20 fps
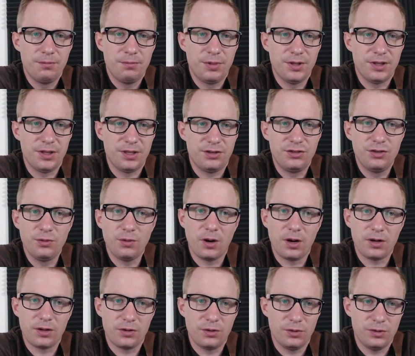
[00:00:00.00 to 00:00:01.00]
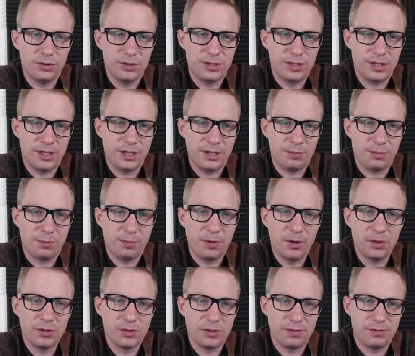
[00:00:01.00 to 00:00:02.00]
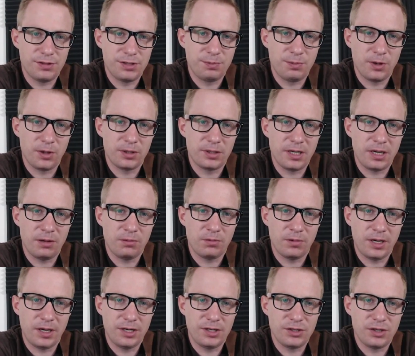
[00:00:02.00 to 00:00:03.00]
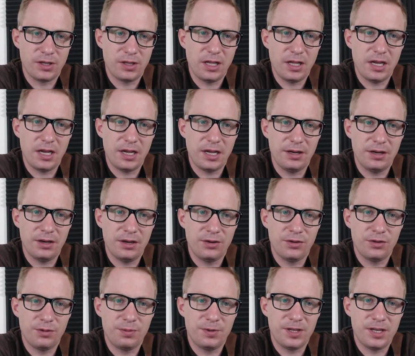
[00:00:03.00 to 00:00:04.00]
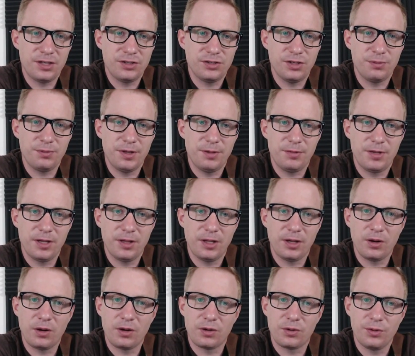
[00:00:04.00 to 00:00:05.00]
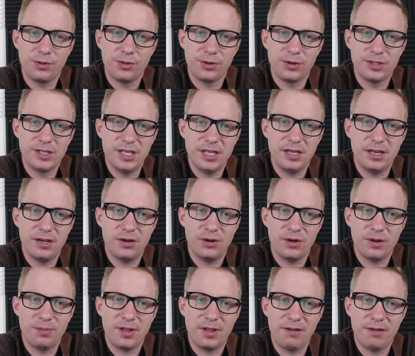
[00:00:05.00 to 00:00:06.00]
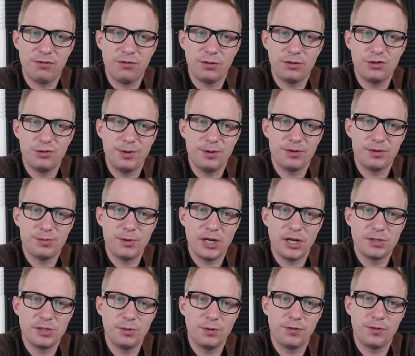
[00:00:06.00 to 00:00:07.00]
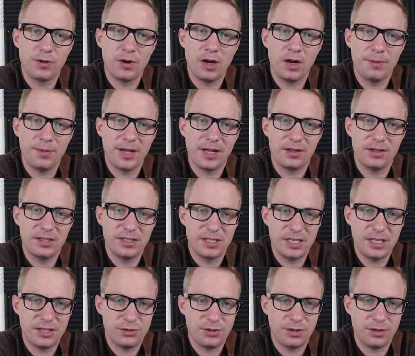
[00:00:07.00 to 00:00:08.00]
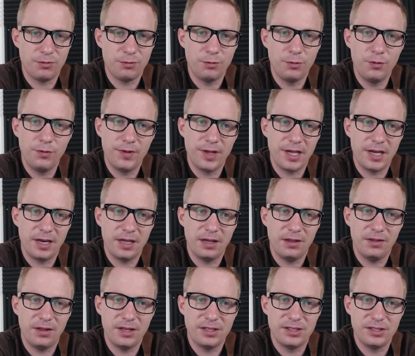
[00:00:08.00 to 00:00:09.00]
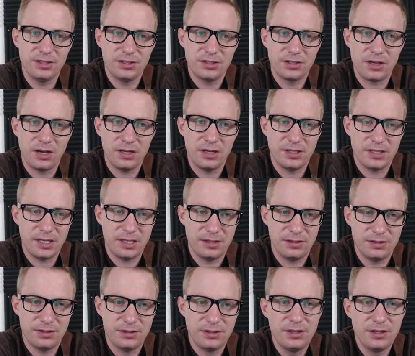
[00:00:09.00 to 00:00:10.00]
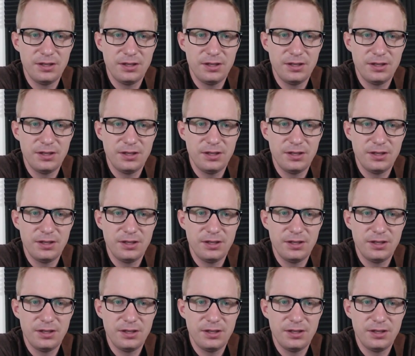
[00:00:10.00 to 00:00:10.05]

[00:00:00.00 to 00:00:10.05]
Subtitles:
But the two articles in the proposal have sparked outrage online. Under the potentially meme-killing Article 13, internet platforms will be responsible for automatically censoring and removing any unlicensed content.